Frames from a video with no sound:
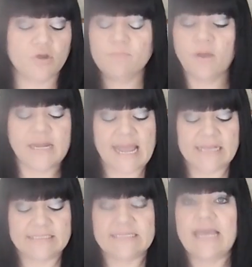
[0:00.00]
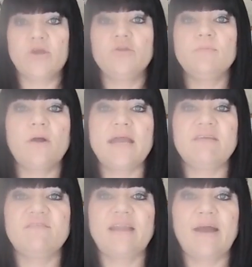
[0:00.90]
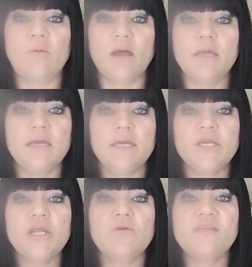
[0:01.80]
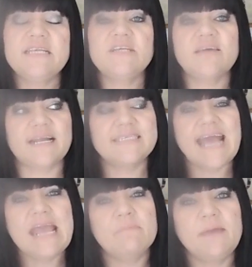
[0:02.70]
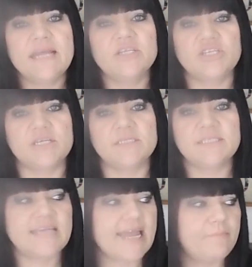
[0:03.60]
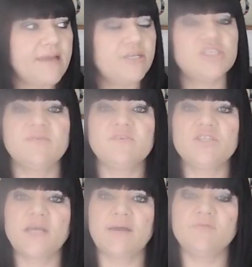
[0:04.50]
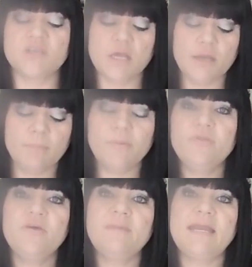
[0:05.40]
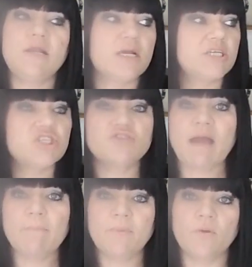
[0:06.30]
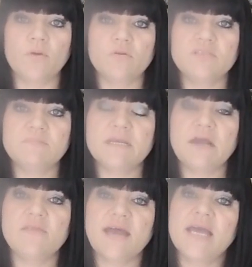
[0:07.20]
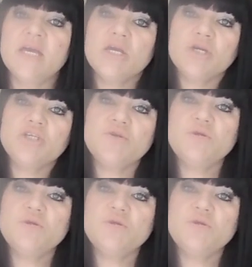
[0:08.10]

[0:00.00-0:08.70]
any eggs today, couldn't buy any flour, you know, things like that. Take pictures of the shelves, put them in like a scrapbook or something like that, because you